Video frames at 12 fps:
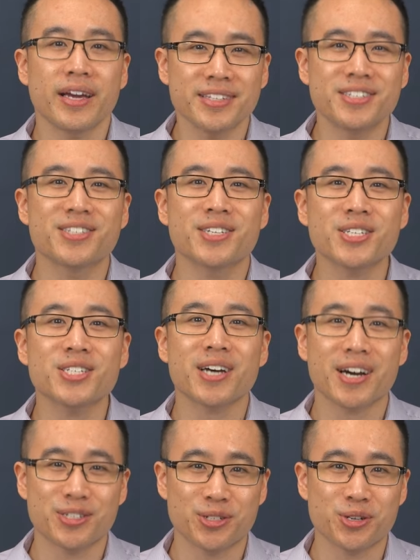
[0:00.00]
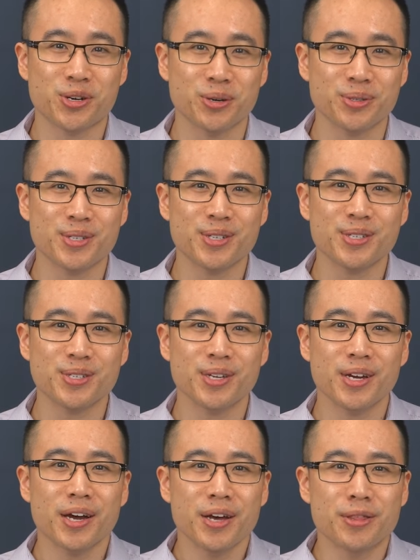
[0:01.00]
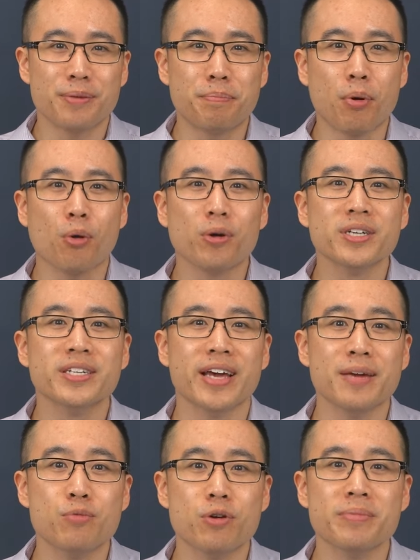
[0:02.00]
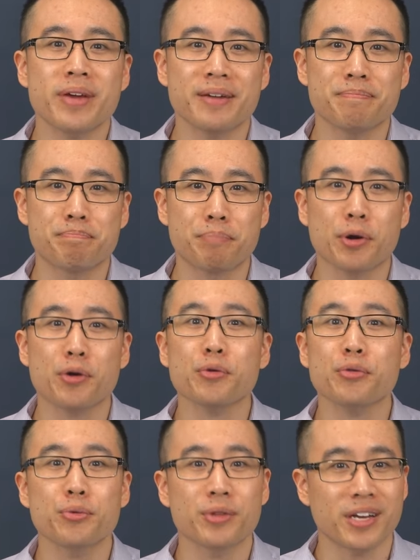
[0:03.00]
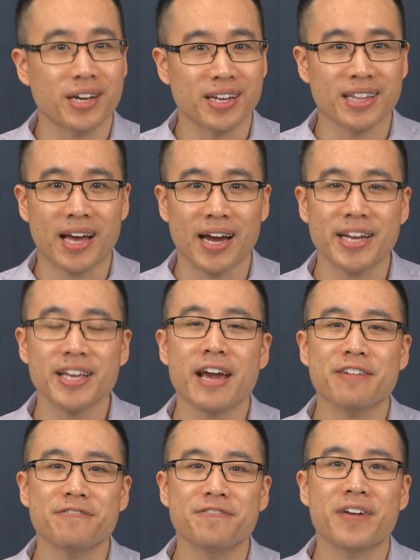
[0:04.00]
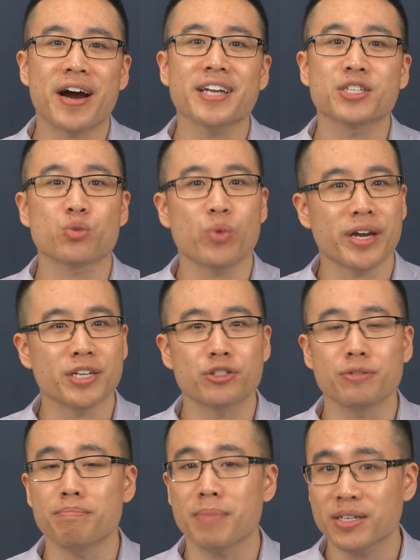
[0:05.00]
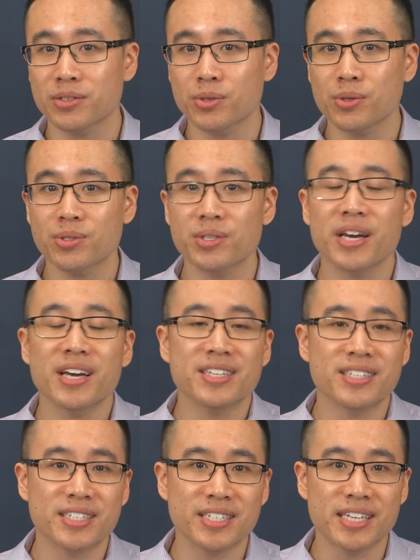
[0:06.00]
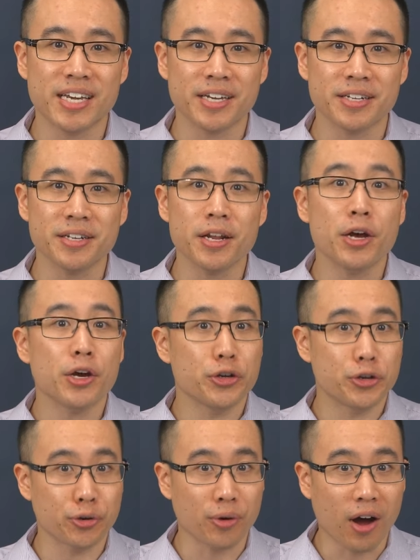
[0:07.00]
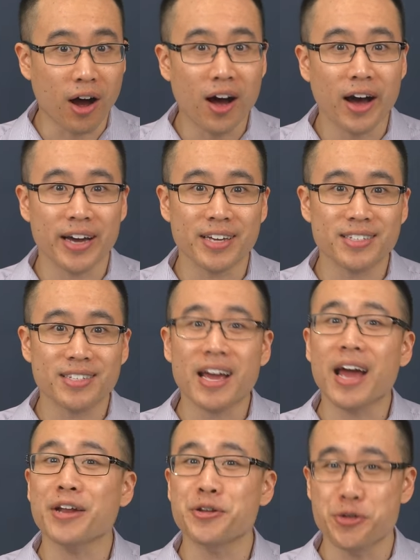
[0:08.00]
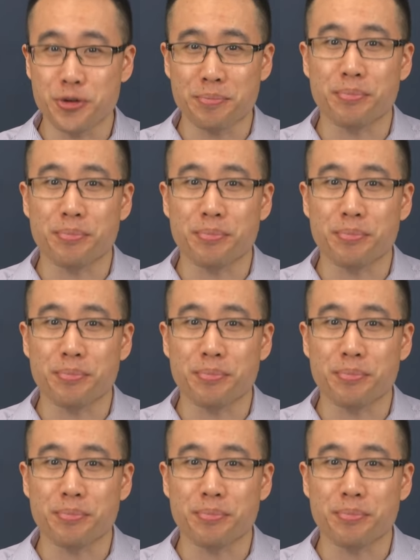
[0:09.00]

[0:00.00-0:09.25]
In cysticercosis, the pork tapeworm can burrow through the gut lining and find its way into muscles, skin, your eyes, and your